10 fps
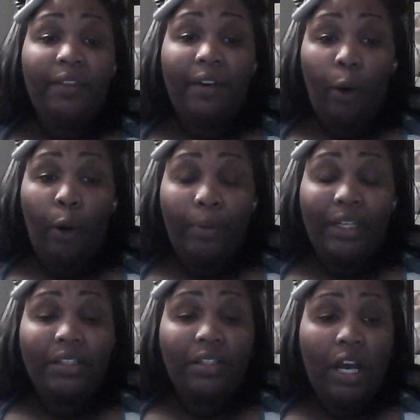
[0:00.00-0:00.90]
According
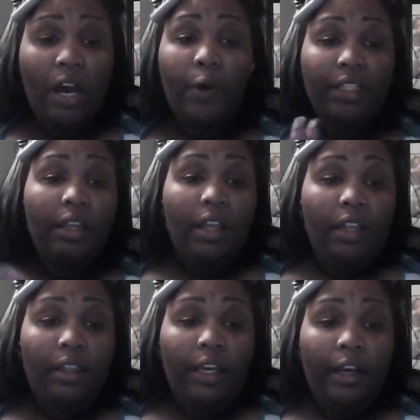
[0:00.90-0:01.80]
to
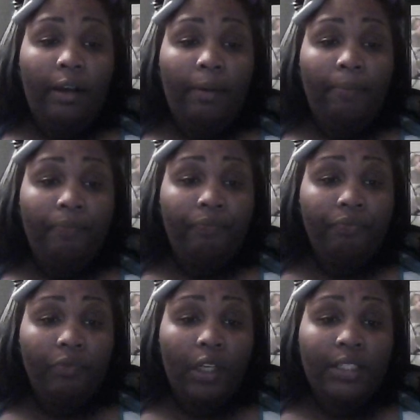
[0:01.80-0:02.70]
the
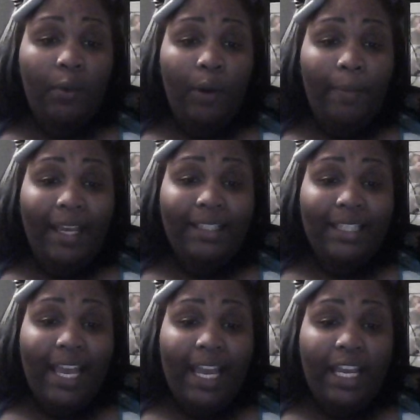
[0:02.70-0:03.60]
someone
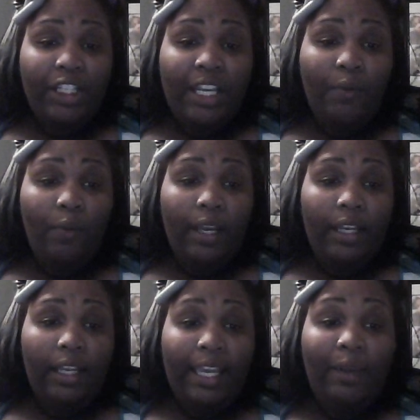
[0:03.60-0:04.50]
backstage, he
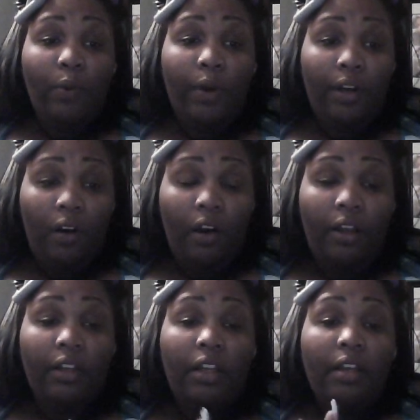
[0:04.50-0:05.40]
went
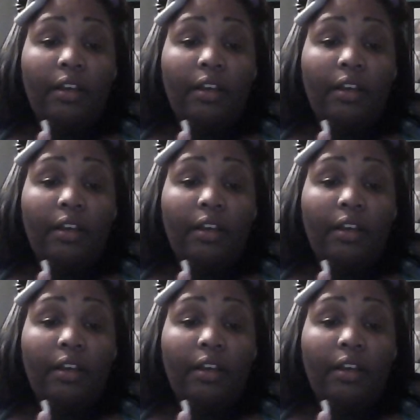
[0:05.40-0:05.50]
on